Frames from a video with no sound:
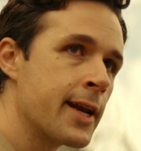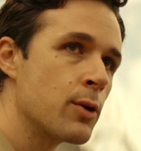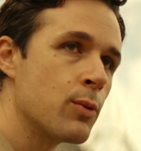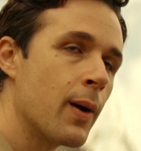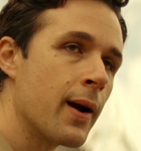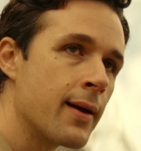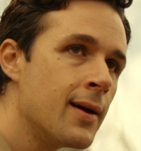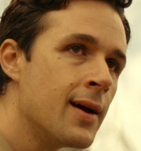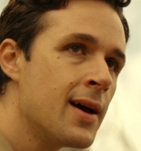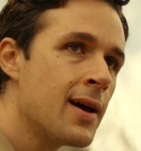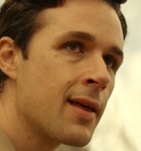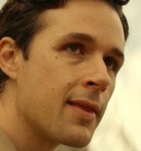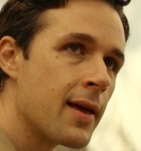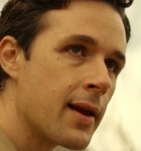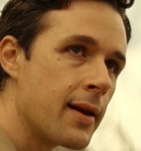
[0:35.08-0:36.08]
Hubble to
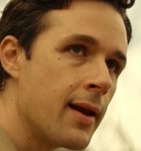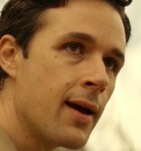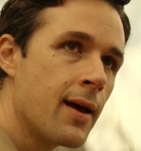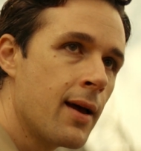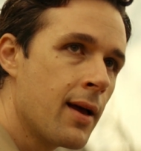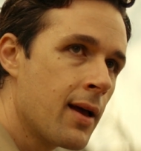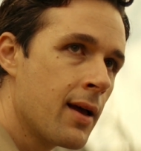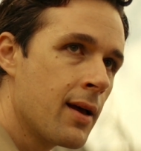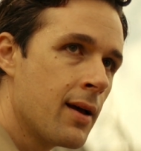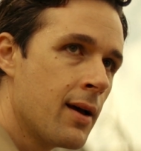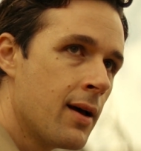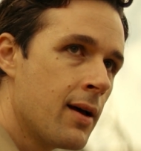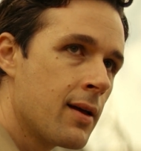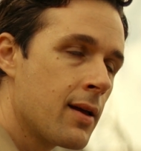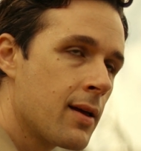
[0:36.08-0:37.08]
make him do whatever they
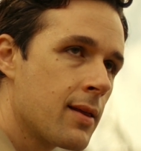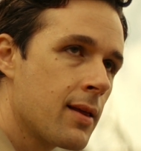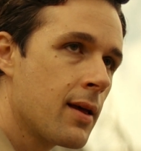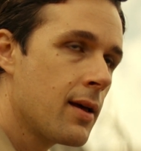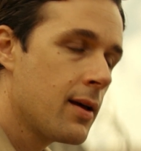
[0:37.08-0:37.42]
said.